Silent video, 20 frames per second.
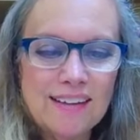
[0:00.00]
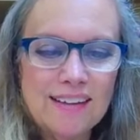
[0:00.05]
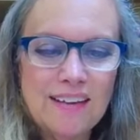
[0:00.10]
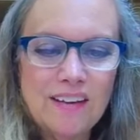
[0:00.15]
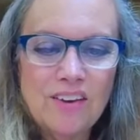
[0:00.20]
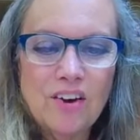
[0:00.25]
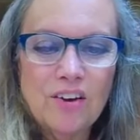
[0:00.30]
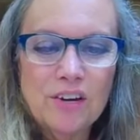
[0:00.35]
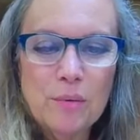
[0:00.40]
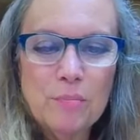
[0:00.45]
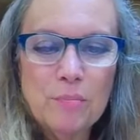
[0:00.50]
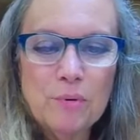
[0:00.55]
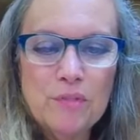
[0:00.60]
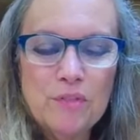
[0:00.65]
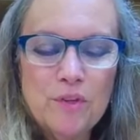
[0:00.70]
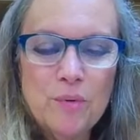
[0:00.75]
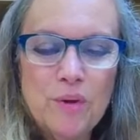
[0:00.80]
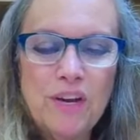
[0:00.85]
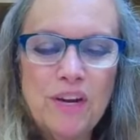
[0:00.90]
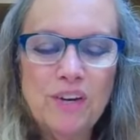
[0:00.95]
get caught up with
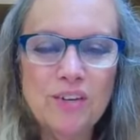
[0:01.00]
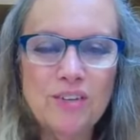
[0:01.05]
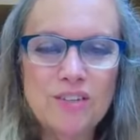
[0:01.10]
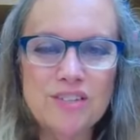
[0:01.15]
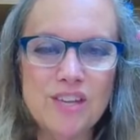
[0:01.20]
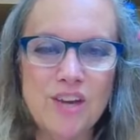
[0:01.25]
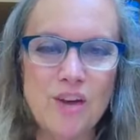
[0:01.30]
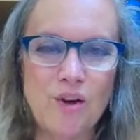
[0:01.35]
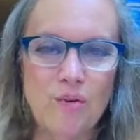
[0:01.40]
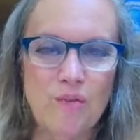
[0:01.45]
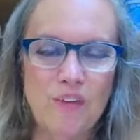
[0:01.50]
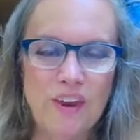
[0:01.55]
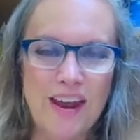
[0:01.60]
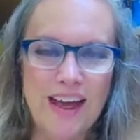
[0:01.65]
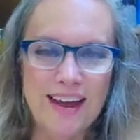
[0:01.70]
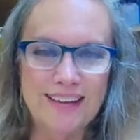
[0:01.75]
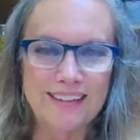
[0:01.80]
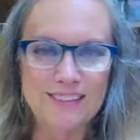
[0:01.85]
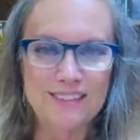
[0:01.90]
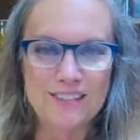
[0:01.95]
you here so that
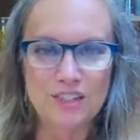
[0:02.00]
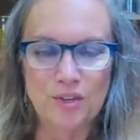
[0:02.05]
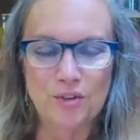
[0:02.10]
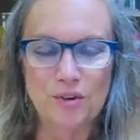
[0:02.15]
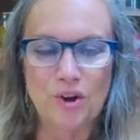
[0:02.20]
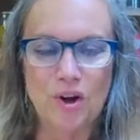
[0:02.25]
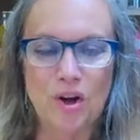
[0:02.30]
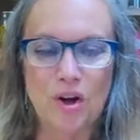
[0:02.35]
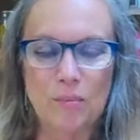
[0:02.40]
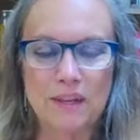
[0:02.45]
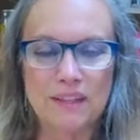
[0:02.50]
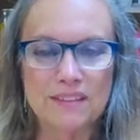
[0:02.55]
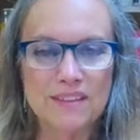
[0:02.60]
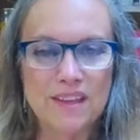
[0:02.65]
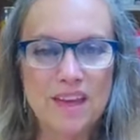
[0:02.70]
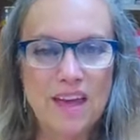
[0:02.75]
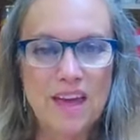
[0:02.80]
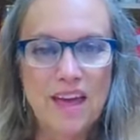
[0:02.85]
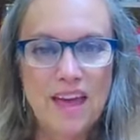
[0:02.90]
I can see your comments.